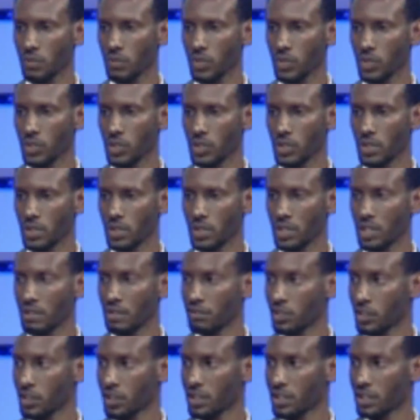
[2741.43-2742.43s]
noticed in
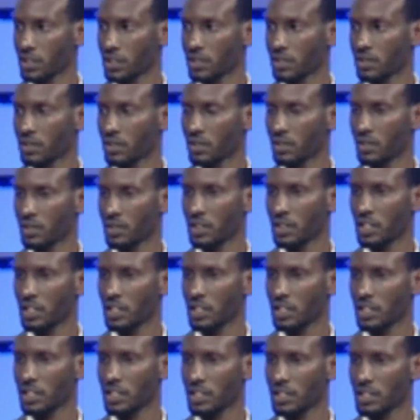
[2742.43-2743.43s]
advocacy
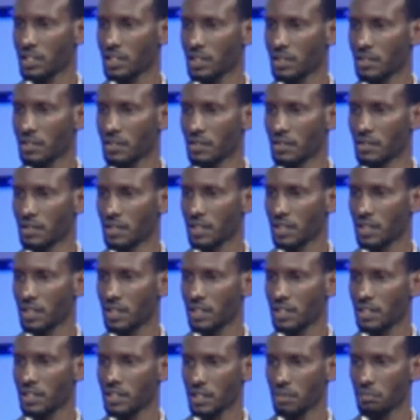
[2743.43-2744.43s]
is
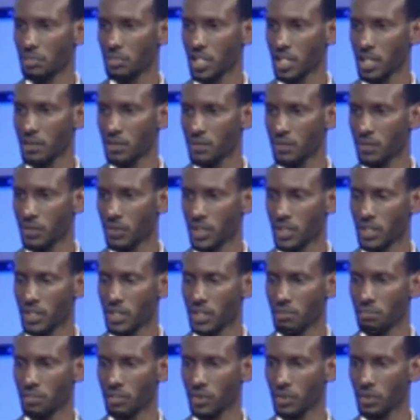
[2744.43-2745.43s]
sometimes, for
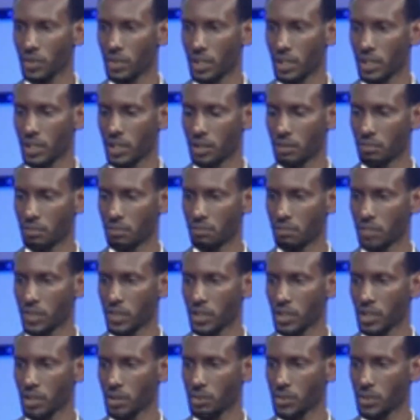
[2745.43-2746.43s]
example,
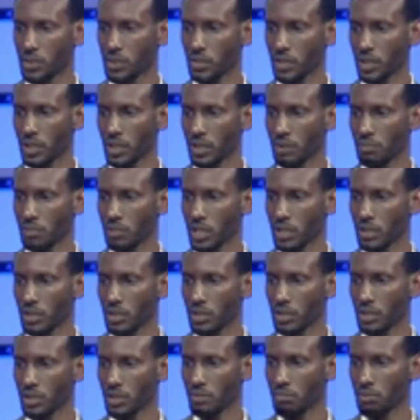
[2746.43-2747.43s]
Bernard was talking
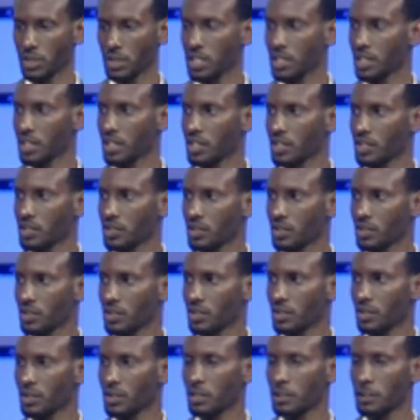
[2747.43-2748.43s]
about mitigation.
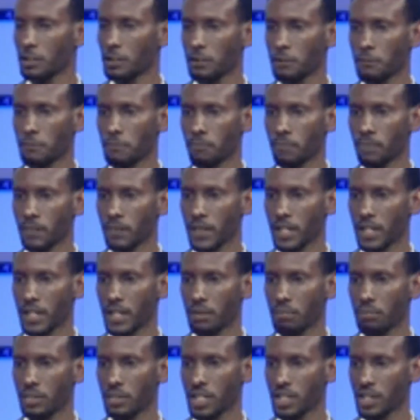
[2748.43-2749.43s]

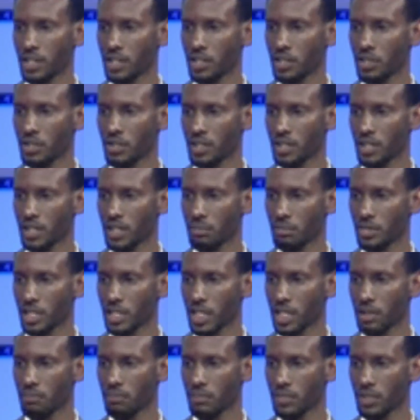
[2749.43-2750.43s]
Mitigation
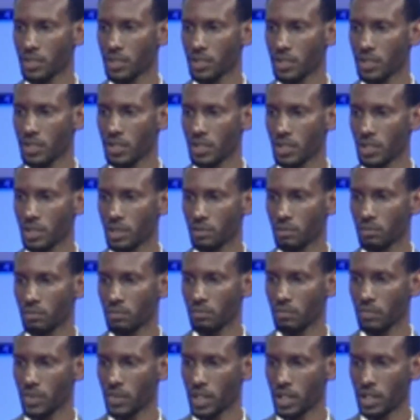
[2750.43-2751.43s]
sometimes, an
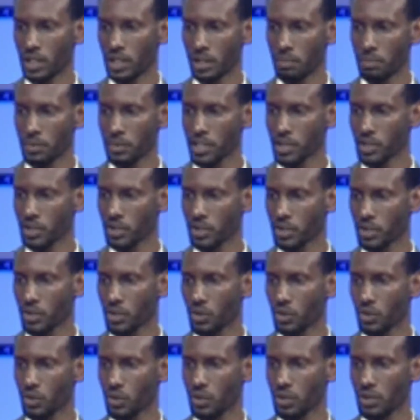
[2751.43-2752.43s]
adaptation
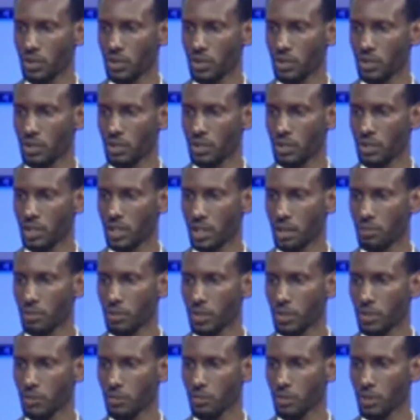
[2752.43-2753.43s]
could come
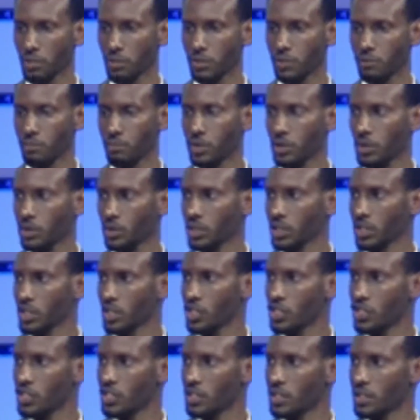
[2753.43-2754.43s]
in the form of building
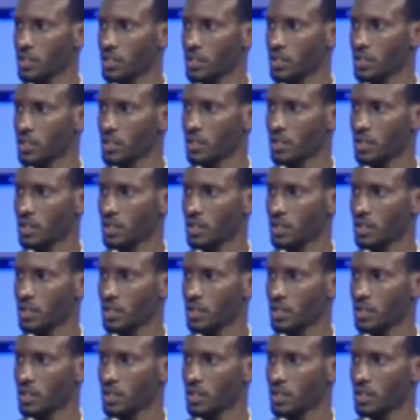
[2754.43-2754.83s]
trees.